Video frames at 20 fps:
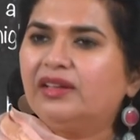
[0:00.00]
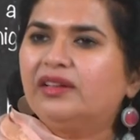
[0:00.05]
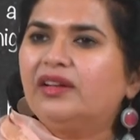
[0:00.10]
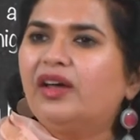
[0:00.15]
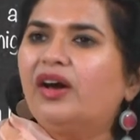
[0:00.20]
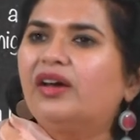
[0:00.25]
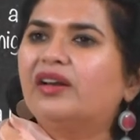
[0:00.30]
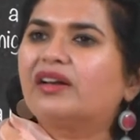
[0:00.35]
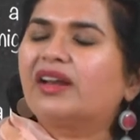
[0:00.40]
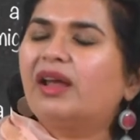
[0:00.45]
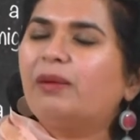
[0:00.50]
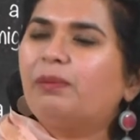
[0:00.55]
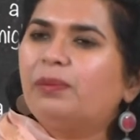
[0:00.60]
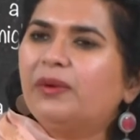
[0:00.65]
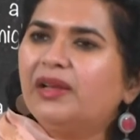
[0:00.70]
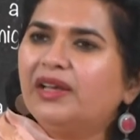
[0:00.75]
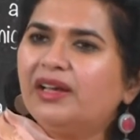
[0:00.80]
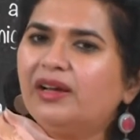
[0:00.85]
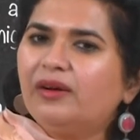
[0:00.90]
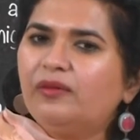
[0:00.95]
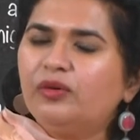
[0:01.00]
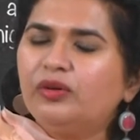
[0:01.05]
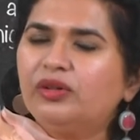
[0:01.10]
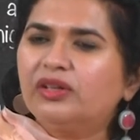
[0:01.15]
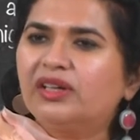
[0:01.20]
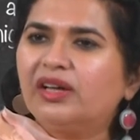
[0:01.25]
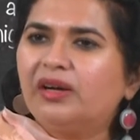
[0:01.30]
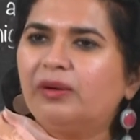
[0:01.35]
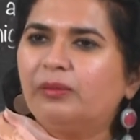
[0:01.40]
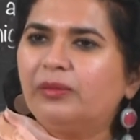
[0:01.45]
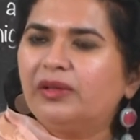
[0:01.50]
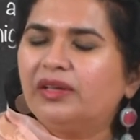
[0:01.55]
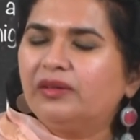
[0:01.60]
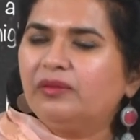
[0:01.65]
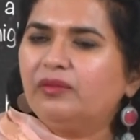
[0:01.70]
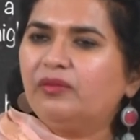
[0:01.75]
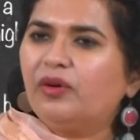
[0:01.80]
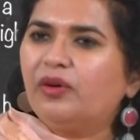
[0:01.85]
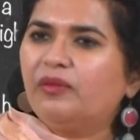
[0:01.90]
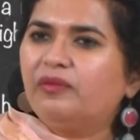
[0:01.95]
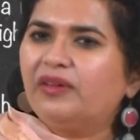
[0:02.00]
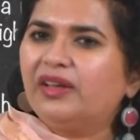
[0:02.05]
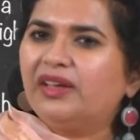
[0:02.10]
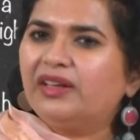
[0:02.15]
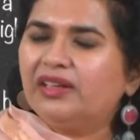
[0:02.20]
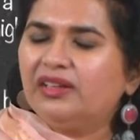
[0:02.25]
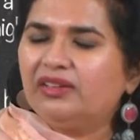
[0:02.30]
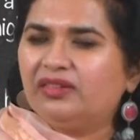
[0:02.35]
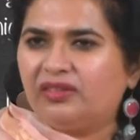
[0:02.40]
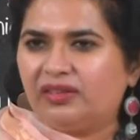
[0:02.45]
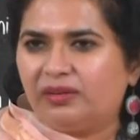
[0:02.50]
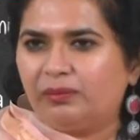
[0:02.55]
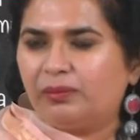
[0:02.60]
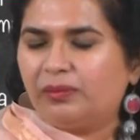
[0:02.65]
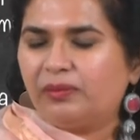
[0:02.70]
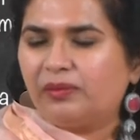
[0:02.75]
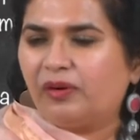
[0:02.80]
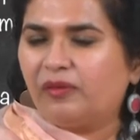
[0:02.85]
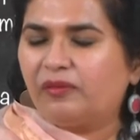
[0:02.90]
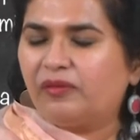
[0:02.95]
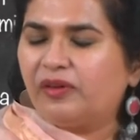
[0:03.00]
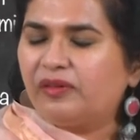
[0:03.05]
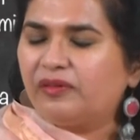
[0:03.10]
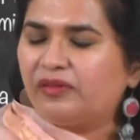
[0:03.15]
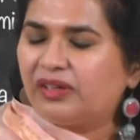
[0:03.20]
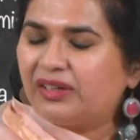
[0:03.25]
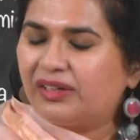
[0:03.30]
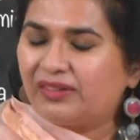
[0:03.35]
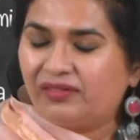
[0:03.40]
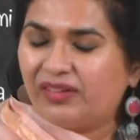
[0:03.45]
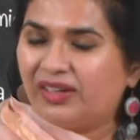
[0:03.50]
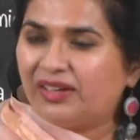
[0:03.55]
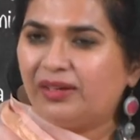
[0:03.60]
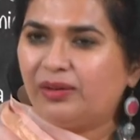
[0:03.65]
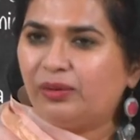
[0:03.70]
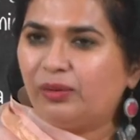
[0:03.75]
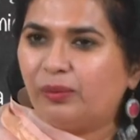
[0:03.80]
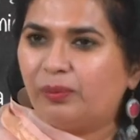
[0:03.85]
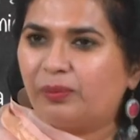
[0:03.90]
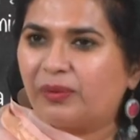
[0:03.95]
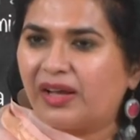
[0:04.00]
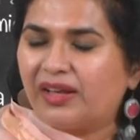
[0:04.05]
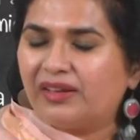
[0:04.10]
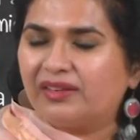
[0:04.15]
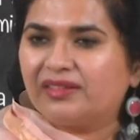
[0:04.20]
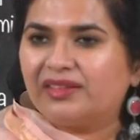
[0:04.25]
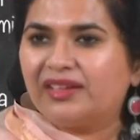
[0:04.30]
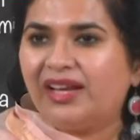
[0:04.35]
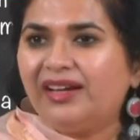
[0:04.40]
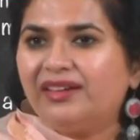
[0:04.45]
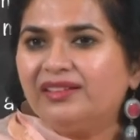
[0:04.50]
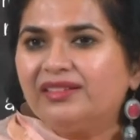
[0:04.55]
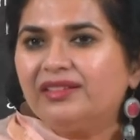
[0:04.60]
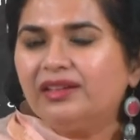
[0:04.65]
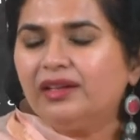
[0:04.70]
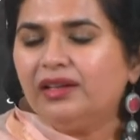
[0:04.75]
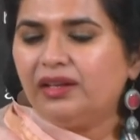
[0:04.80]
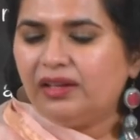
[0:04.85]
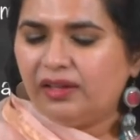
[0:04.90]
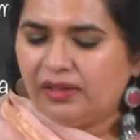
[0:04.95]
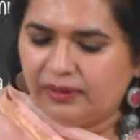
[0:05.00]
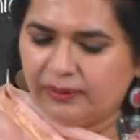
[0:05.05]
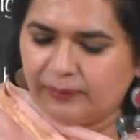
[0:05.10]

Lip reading: Now, a replica would come in for very cheap, of a very low price. Let us say